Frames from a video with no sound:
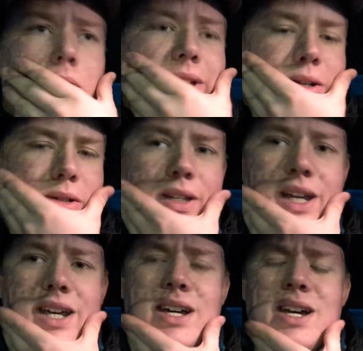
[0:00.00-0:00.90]
one here
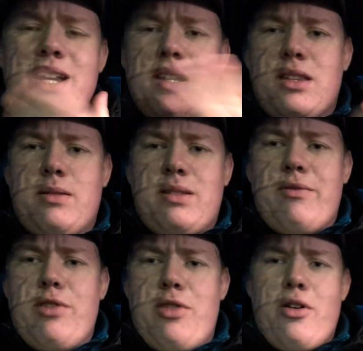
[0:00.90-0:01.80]
today. It's
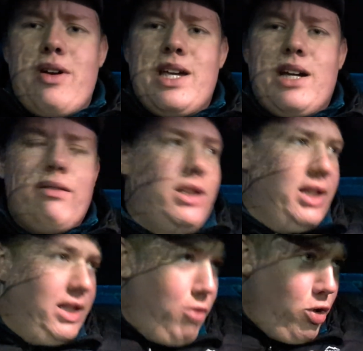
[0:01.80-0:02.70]
7:30 currently
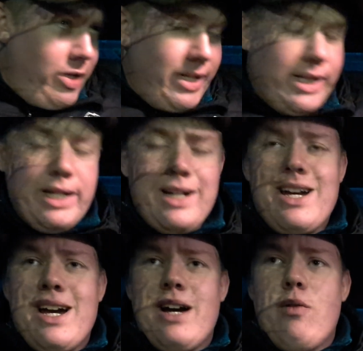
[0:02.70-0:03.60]
in the morning.
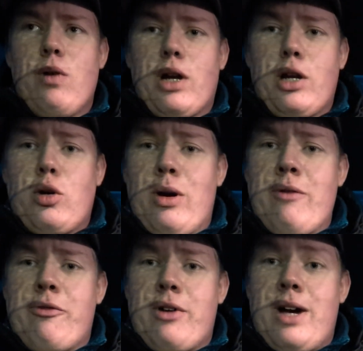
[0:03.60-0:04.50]
We're going to go out
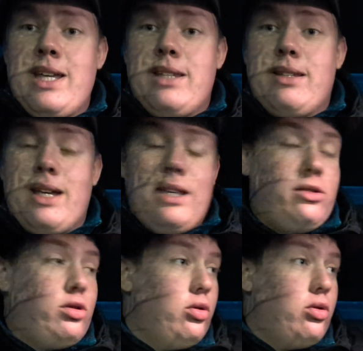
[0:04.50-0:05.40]
for a hike today.
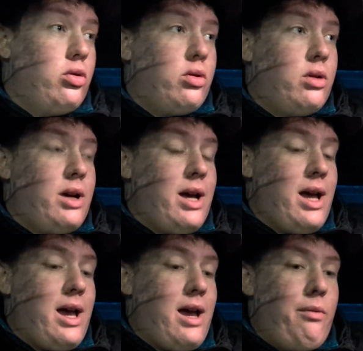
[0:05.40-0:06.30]
So
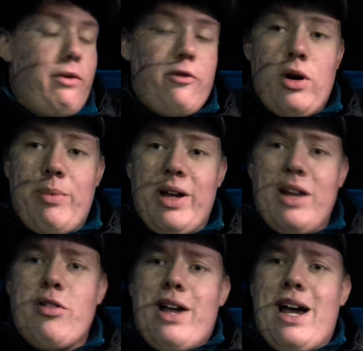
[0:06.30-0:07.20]
we've got about an
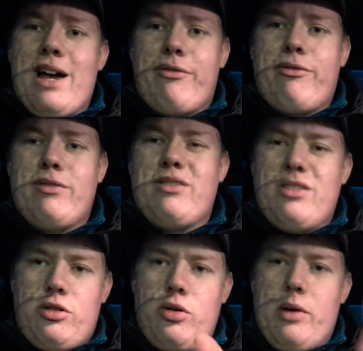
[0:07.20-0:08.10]
hour and a half
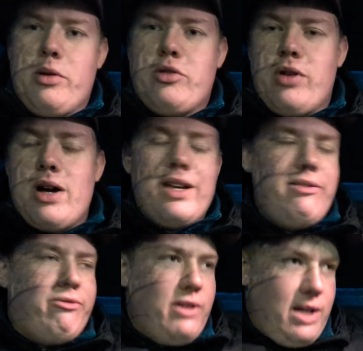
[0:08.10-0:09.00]
to 2 hour
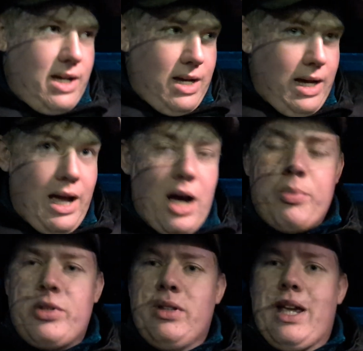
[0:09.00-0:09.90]
drive
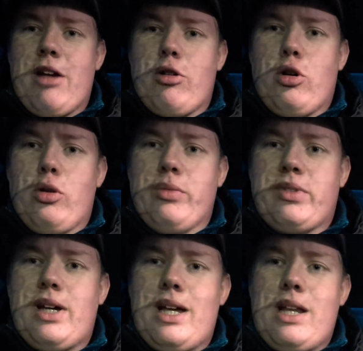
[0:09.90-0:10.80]
up to the
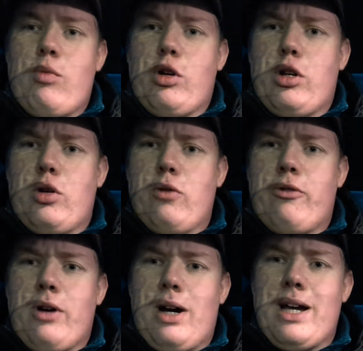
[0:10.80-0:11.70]
Cairngorms, and then we're going to go
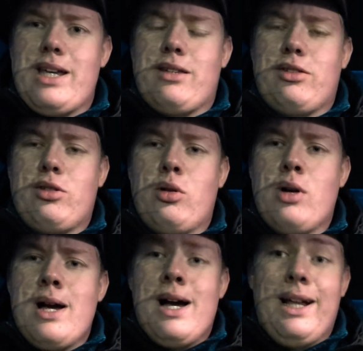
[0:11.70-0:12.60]
for a hike. So
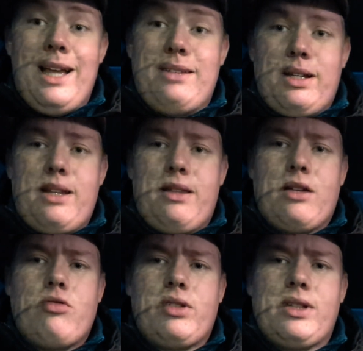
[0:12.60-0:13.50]
unless anything
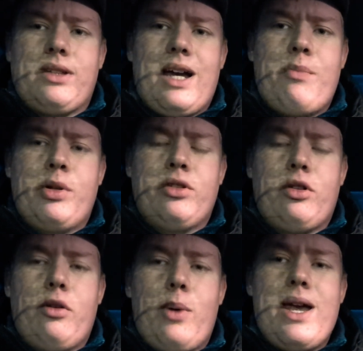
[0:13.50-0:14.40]
interesting happens
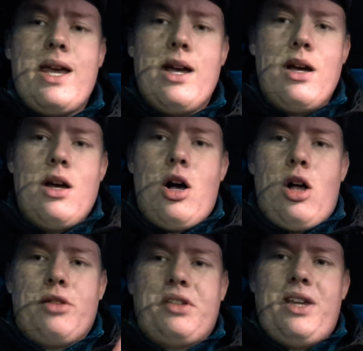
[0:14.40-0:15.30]
on the way,
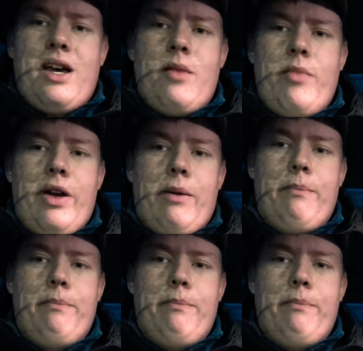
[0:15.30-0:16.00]
I'll see you up there.